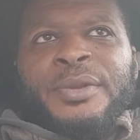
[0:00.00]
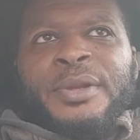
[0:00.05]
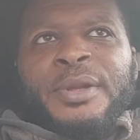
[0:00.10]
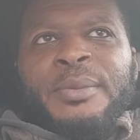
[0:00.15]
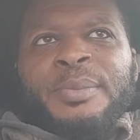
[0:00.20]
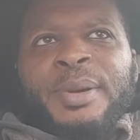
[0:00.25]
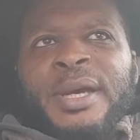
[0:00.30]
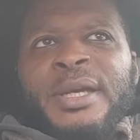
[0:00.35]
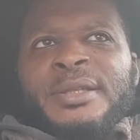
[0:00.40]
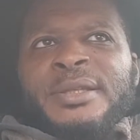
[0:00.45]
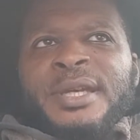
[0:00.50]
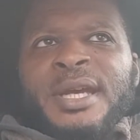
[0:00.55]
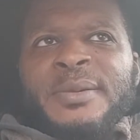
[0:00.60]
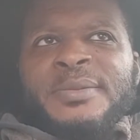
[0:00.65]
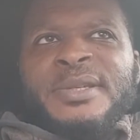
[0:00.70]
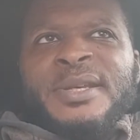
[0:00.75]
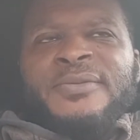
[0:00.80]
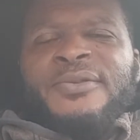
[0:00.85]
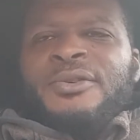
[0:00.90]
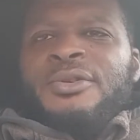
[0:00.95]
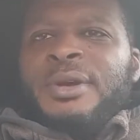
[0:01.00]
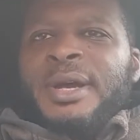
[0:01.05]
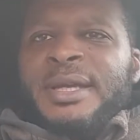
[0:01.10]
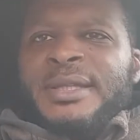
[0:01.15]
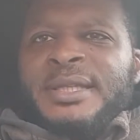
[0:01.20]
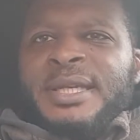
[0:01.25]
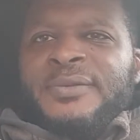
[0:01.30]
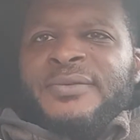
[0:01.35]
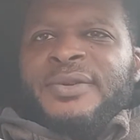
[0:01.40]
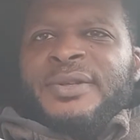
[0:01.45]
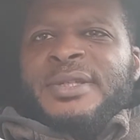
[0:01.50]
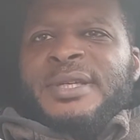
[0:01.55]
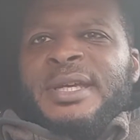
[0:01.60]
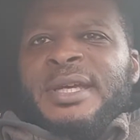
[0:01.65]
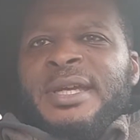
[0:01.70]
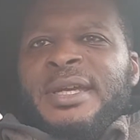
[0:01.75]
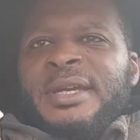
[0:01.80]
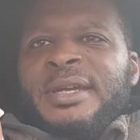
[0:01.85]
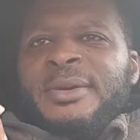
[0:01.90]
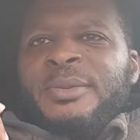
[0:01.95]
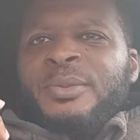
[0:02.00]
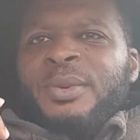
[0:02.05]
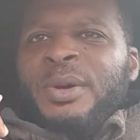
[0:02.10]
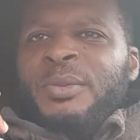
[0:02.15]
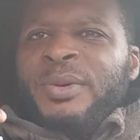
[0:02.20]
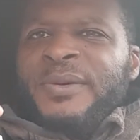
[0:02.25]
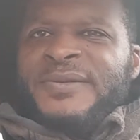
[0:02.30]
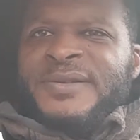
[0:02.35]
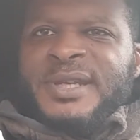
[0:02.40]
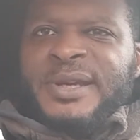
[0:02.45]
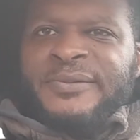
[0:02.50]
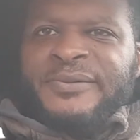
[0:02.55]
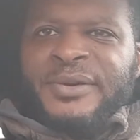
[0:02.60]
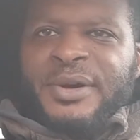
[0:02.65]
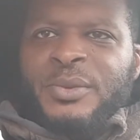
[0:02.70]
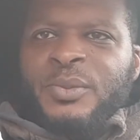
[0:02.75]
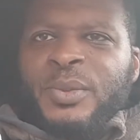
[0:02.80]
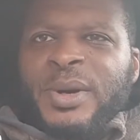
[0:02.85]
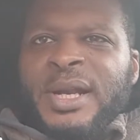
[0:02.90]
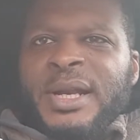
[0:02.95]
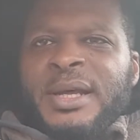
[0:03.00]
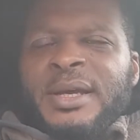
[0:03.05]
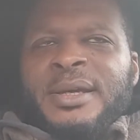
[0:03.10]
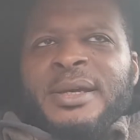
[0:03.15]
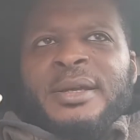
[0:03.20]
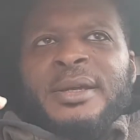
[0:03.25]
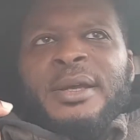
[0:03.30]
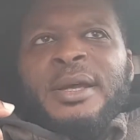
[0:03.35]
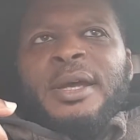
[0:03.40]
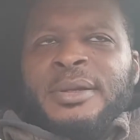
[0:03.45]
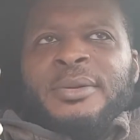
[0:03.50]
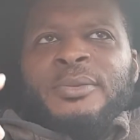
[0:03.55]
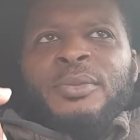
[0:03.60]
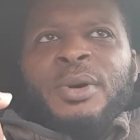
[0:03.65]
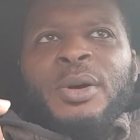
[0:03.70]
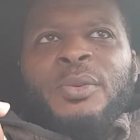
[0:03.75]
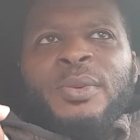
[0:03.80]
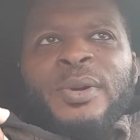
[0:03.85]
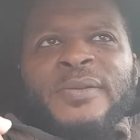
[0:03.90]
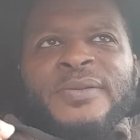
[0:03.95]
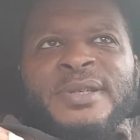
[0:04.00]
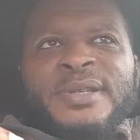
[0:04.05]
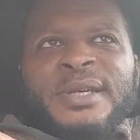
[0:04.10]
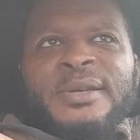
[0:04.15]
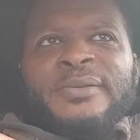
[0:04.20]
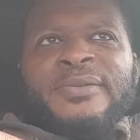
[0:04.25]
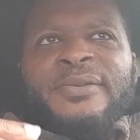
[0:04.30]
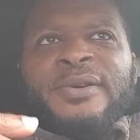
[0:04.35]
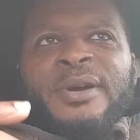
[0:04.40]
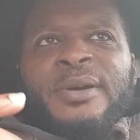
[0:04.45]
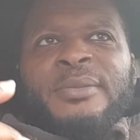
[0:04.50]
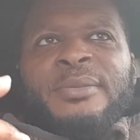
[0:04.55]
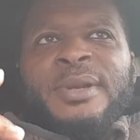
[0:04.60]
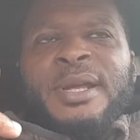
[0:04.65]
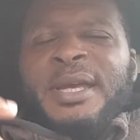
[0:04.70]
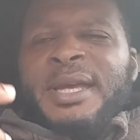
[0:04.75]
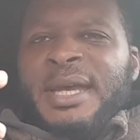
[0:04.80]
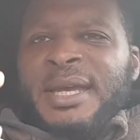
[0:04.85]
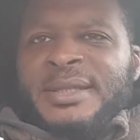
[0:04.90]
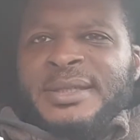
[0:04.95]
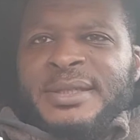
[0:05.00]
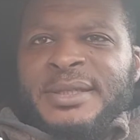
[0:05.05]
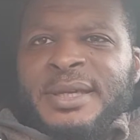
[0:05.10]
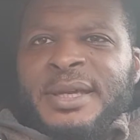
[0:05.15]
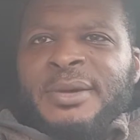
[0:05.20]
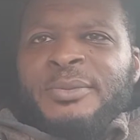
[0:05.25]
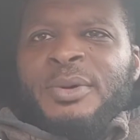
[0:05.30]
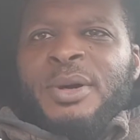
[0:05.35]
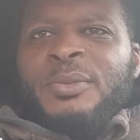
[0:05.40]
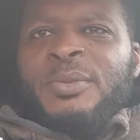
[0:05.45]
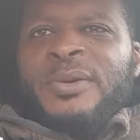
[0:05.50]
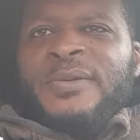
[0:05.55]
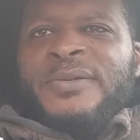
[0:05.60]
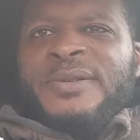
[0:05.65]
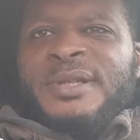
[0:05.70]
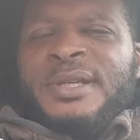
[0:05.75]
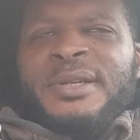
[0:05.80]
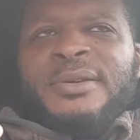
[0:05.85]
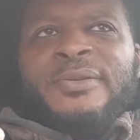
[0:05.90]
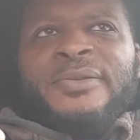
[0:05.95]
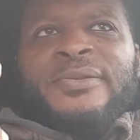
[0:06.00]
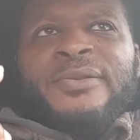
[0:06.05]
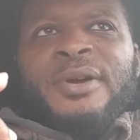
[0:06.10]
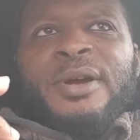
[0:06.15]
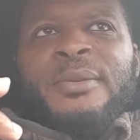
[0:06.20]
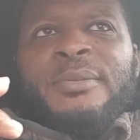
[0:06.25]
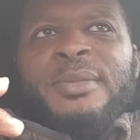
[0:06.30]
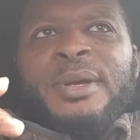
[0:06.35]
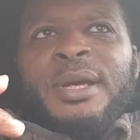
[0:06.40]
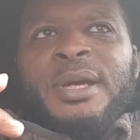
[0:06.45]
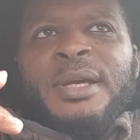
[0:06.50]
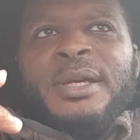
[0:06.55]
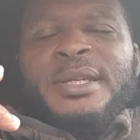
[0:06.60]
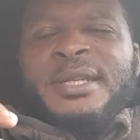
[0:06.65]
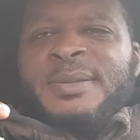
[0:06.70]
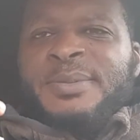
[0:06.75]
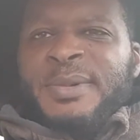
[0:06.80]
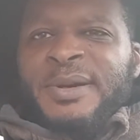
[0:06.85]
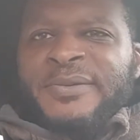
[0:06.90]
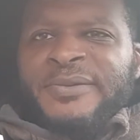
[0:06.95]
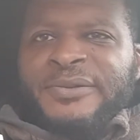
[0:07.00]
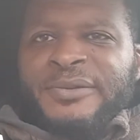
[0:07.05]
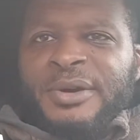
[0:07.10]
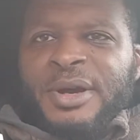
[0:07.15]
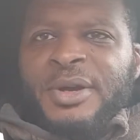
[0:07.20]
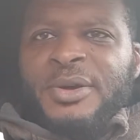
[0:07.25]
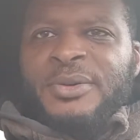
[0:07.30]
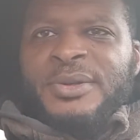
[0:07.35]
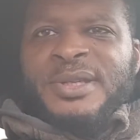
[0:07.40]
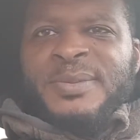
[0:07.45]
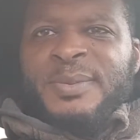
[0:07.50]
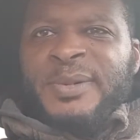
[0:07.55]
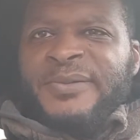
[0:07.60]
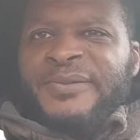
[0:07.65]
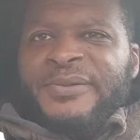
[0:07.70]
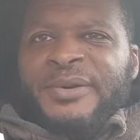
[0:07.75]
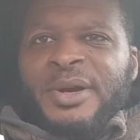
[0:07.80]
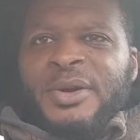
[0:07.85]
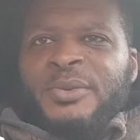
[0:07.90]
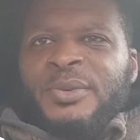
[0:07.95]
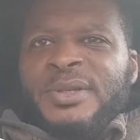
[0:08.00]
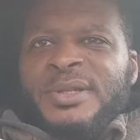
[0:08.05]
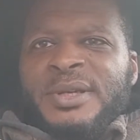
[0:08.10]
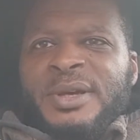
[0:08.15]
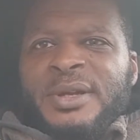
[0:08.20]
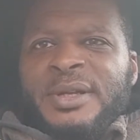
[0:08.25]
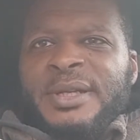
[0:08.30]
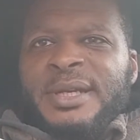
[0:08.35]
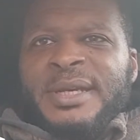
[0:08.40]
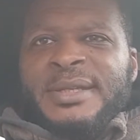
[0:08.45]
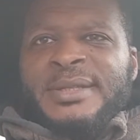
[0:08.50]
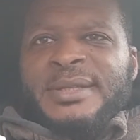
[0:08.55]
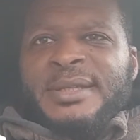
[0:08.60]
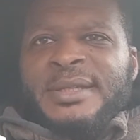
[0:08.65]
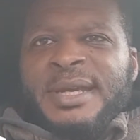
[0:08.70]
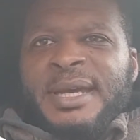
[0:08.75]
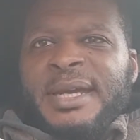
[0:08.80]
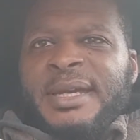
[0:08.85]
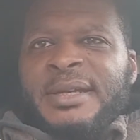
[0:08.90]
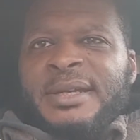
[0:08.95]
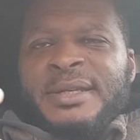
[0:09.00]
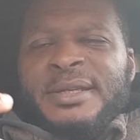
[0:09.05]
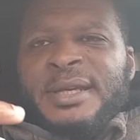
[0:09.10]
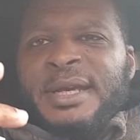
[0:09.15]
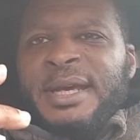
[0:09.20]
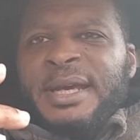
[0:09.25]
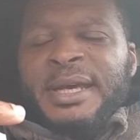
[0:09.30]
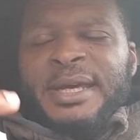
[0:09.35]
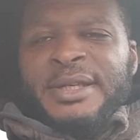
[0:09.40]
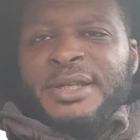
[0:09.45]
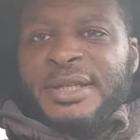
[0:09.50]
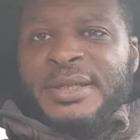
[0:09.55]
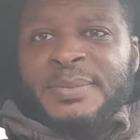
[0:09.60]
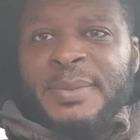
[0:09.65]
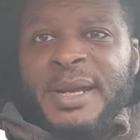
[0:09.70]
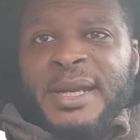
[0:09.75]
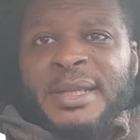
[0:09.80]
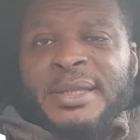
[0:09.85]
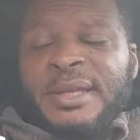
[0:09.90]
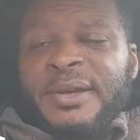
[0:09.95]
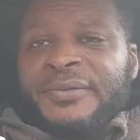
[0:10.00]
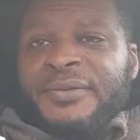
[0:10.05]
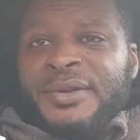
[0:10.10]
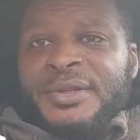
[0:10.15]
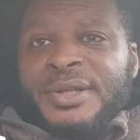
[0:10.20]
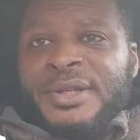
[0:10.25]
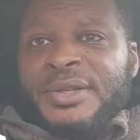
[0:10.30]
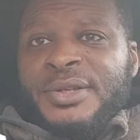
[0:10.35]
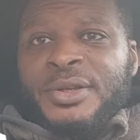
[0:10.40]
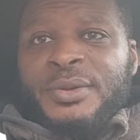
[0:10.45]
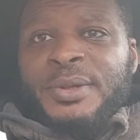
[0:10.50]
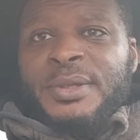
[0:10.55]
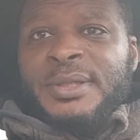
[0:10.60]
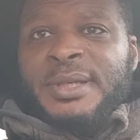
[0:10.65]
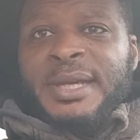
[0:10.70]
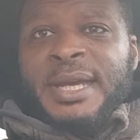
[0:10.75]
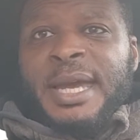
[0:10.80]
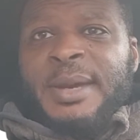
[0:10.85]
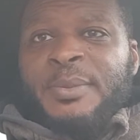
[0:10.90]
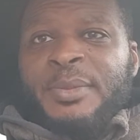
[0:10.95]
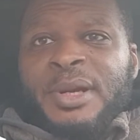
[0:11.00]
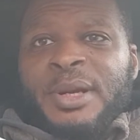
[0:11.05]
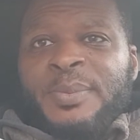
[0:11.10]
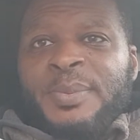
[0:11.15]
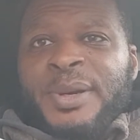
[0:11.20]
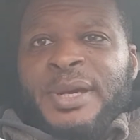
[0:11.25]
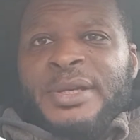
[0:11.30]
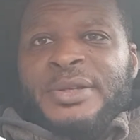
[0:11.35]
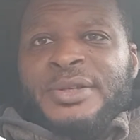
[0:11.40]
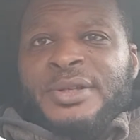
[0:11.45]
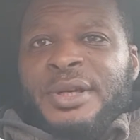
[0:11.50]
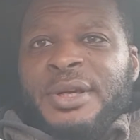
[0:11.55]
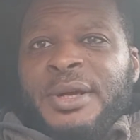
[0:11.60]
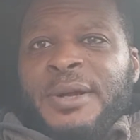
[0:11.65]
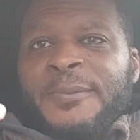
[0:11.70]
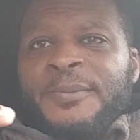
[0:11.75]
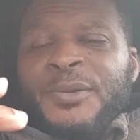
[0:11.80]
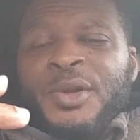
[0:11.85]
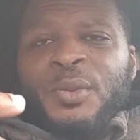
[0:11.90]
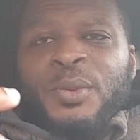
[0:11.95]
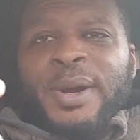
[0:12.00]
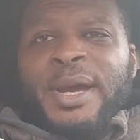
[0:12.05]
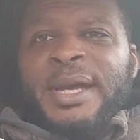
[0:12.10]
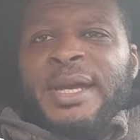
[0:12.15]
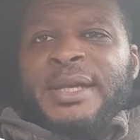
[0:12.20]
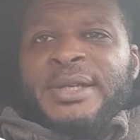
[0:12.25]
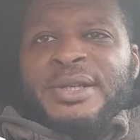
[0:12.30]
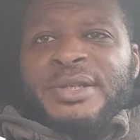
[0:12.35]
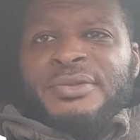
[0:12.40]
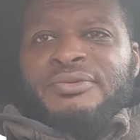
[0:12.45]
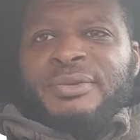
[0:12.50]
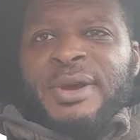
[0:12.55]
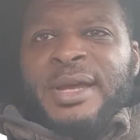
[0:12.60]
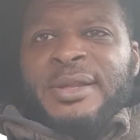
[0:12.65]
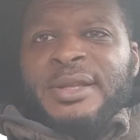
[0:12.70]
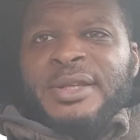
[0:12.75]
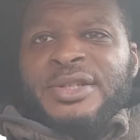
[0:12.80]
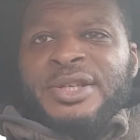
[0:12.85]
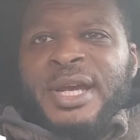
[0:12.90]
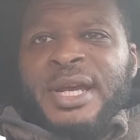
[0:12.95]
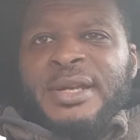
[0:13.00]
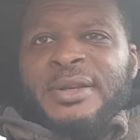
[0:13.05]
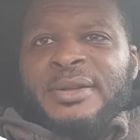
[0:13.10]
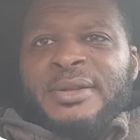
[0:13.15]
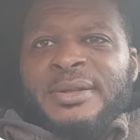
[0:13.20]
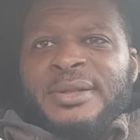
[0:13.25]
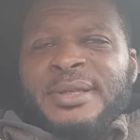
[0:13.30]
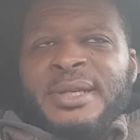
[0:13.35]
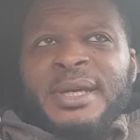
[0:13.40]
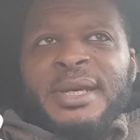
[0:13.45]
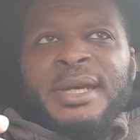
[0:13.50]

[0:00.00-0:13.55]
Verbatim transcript: But in terms of creativity, what we've seen from Willock, what we've seen from Nketiah, what we've seen from Smith Rowe. Smith Rowe was on yesterday and just made a difference as soon as he came on the pitch. The way he just ran the channels.